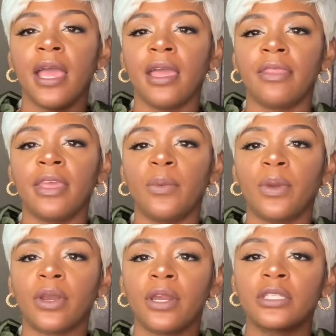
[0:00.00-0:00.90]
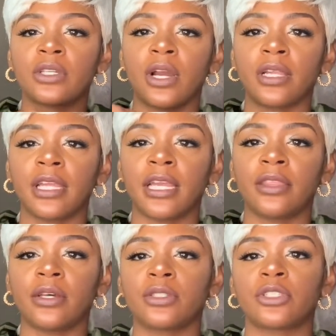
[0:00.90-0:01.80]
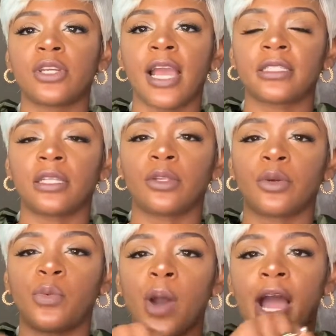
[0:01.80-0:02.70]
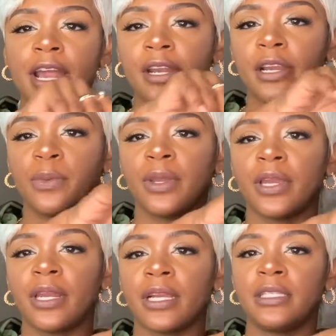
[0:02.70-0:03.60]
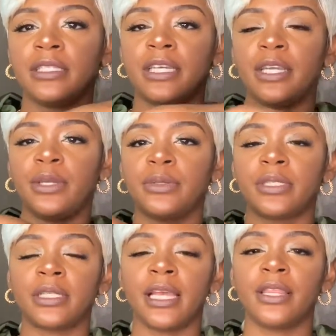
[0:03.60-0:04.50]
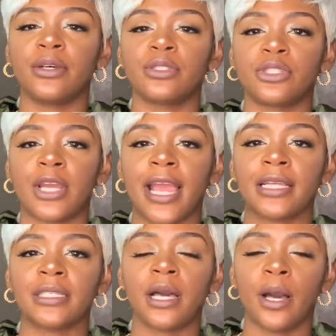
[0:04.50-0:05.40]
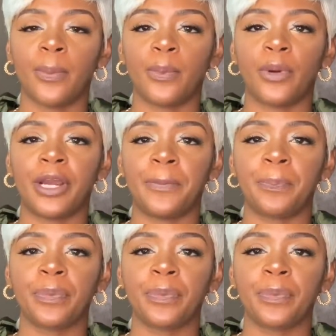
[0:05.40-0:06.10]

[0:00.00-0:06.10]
And then we're going to start laying those tracks a little wider, and we're going to continue to lay those tracks upward.